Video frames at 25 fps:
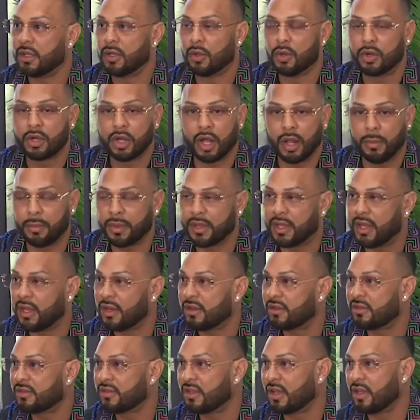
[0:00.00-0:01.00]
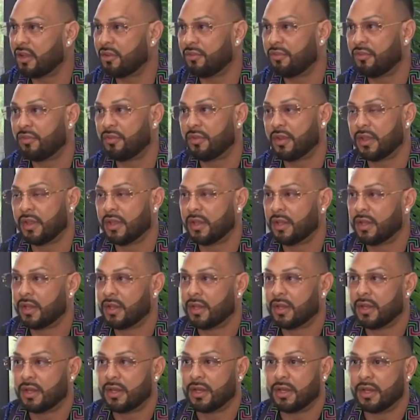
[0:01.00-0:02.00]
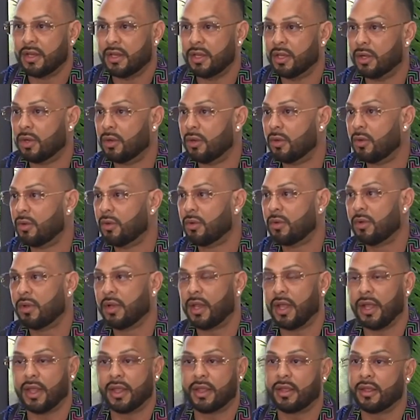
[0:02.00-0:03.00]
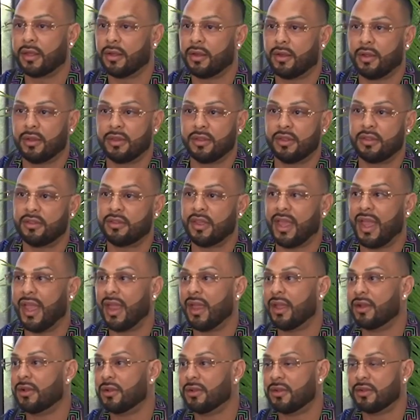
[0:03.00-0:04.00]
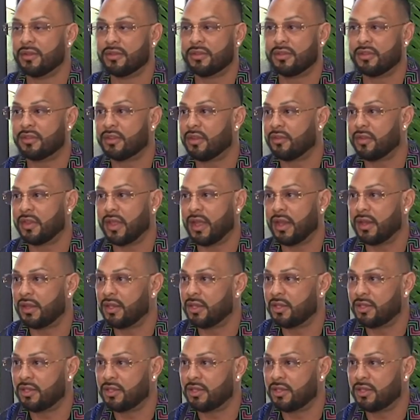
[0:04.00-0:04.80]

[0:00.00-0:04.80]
No complicated stuff. No like all these angles and stuff like that.